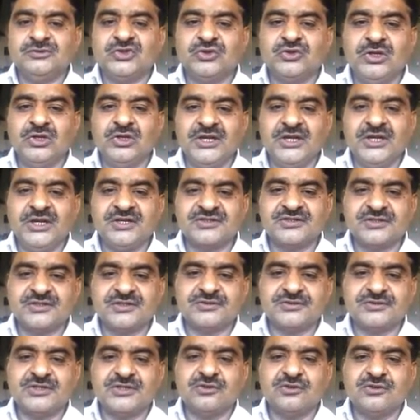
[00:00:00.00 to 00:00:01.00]
So let us
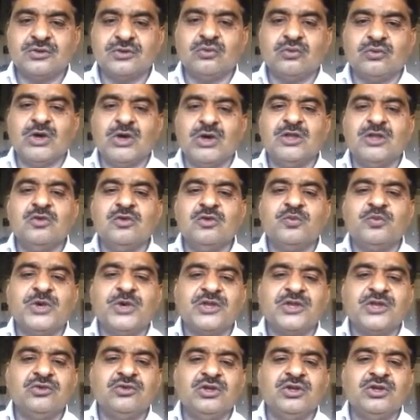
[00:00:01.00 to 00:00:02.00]
substitute volume
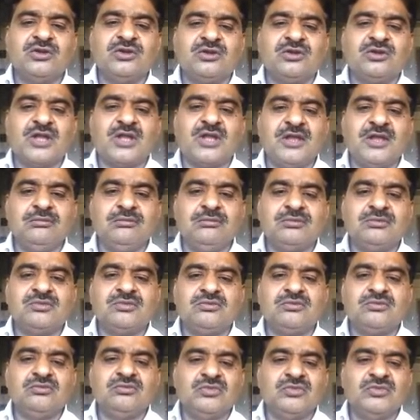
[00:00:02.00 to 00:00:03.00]
per unit time
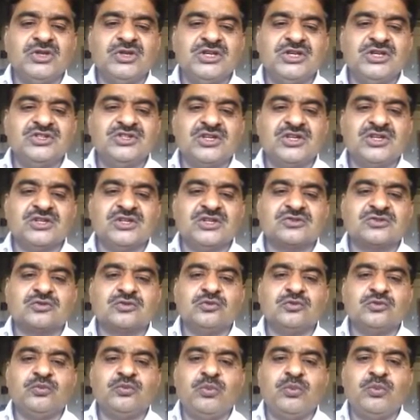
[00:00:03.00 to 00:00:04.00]
is equals
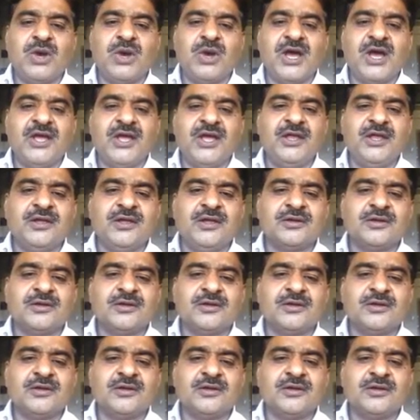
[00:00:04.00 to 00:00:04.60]
to 5